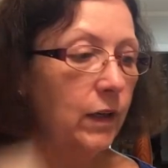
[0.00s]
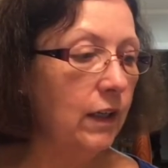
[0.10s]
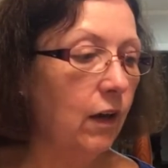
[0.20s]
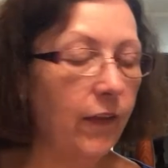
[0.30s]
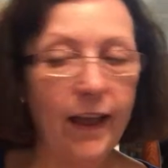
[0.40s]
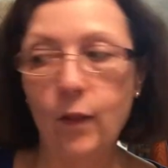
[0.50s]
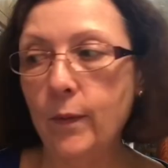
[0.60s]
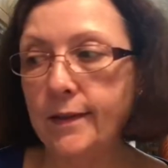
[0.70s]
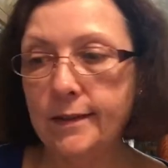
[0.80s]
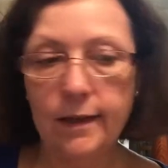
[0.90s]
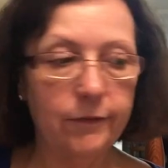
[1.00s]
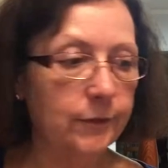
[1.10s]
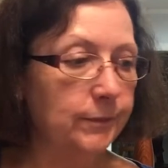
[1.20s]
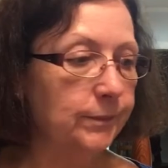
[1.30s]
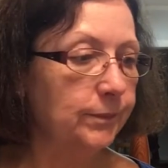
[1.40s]
wanting to get all the Halloween stuff.
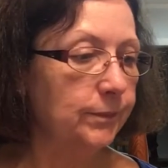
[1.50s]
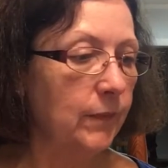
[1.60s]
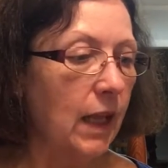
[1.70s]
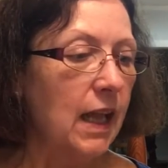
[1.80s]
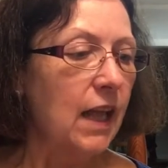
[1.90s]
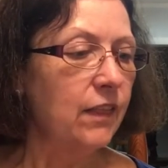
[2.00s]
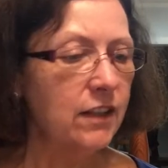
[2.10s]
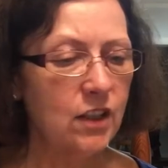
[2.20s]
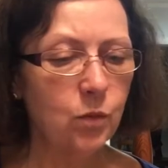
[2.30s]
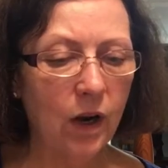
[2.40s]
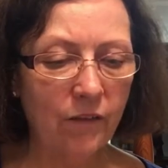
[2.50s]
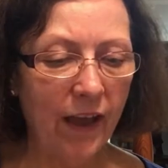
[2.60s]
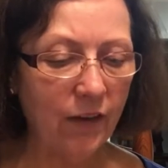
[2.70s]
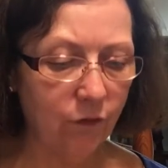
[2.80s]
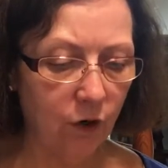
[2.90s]
This is one I've
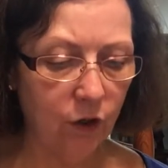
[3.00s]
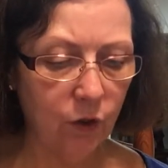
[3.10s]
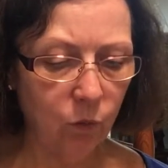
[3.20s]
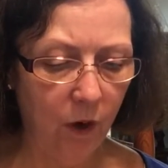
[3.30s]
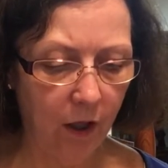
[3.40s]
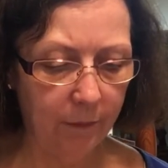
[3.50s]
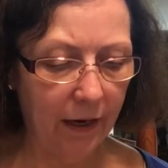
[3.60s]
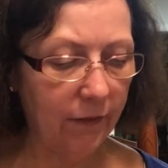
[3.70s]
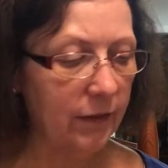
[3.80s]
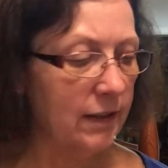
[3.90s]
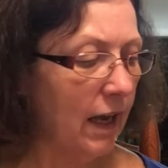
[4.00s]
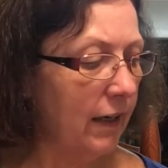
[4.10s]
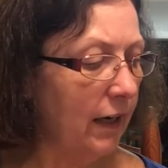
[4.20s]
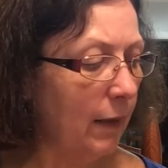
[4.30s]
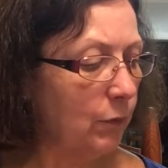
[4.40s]
had for a good while, but I've
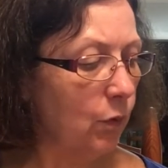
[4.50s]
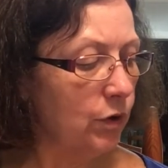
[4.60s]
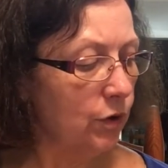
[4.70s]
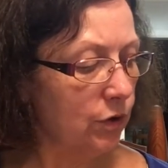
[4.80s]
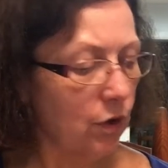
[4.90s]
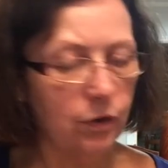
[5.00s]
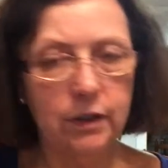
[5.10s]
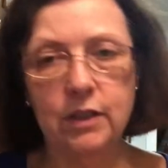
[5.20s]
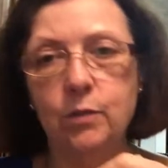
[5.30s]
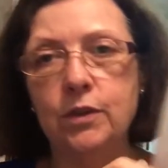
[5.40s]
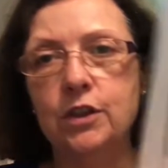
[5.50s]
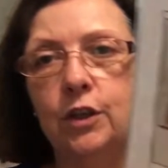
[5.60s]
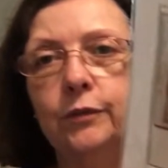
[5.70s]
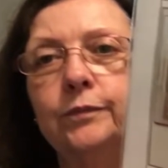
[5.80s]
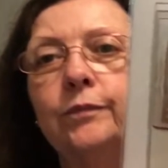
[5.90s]
decided I'm going to start this one
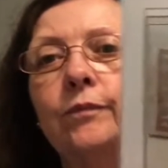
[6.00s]
soon.